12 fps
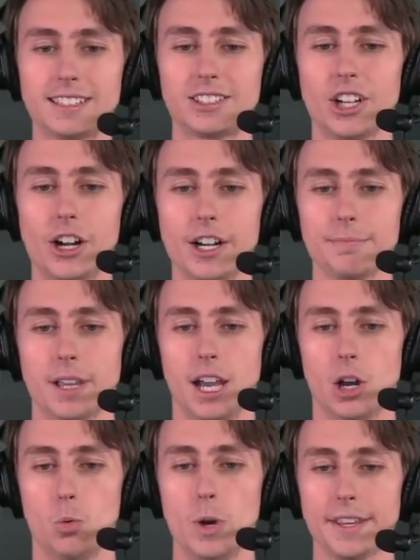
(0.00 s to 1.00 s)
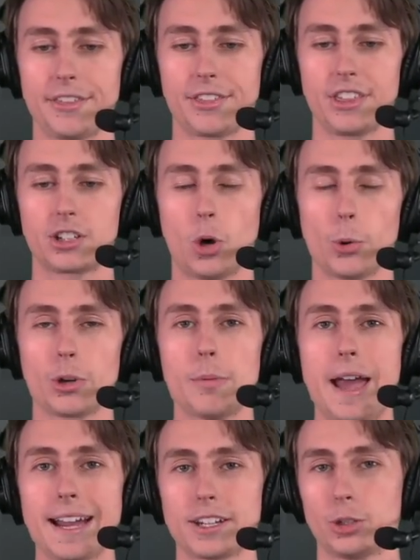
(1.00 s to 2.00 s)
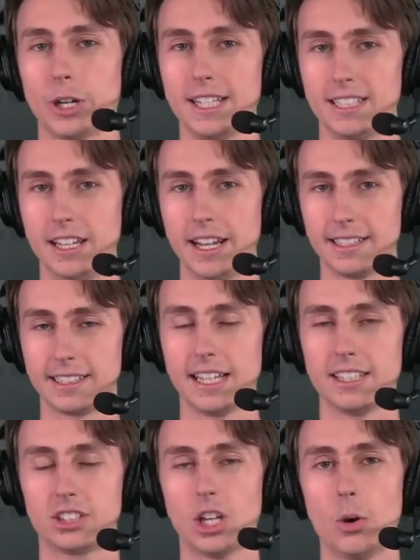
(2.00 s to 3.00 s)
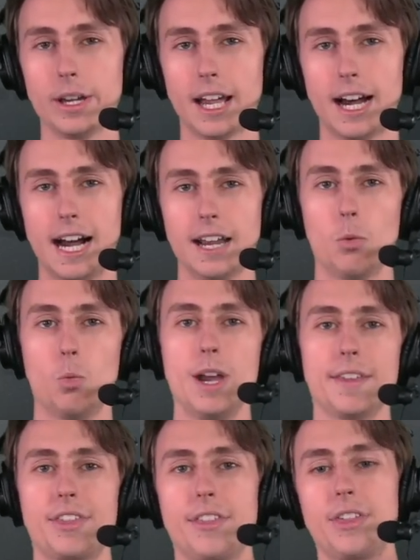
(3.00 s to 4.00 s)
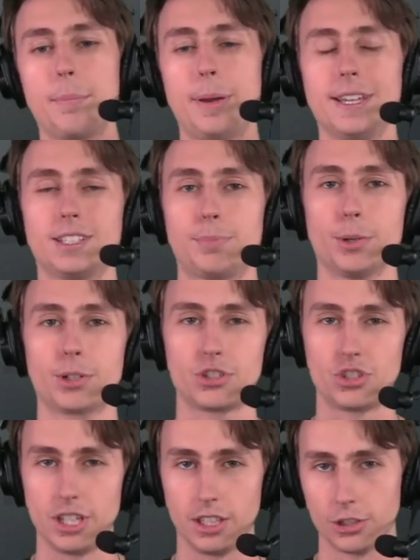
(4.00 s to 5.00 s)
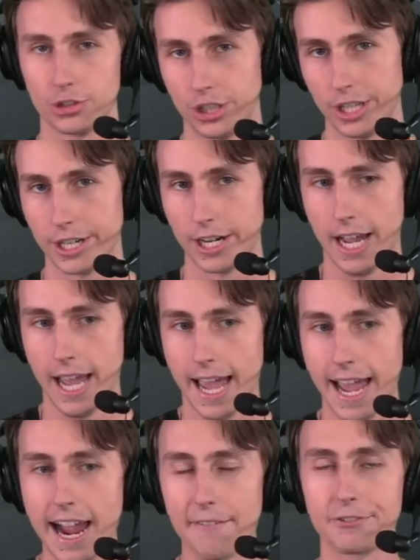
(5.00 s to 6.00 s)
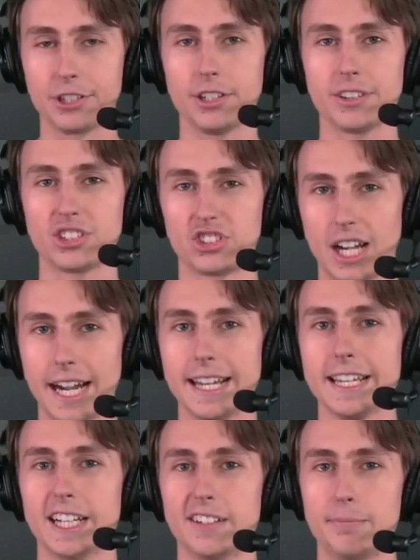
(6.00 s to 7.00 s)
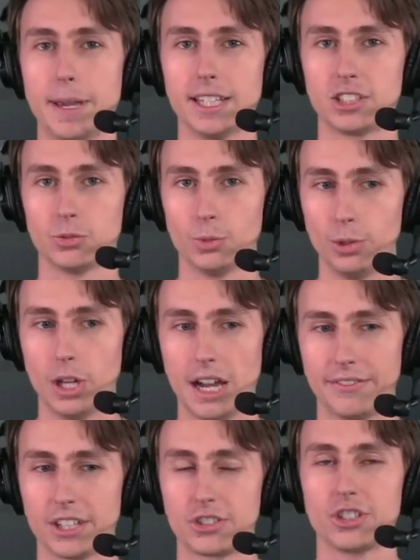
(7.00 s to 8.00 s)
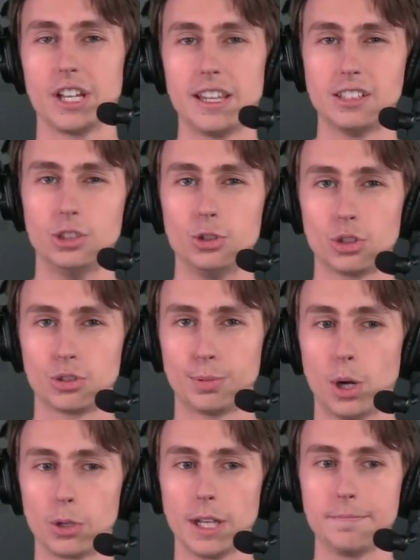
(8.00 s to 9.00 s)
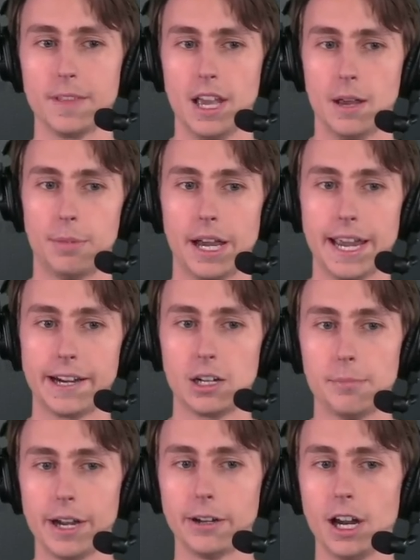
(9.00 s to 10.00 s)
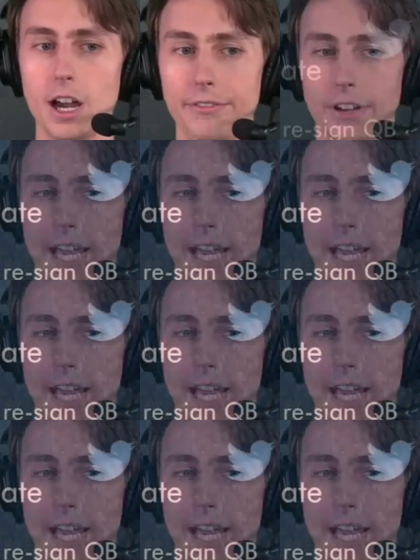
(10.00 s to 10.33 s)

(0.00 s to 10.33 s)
start with the quarterback craziness that is going on with the Pittsburgh Steelers here after the signing of Mason Rudolph. Yesterday, the news was broken by Ari Marov,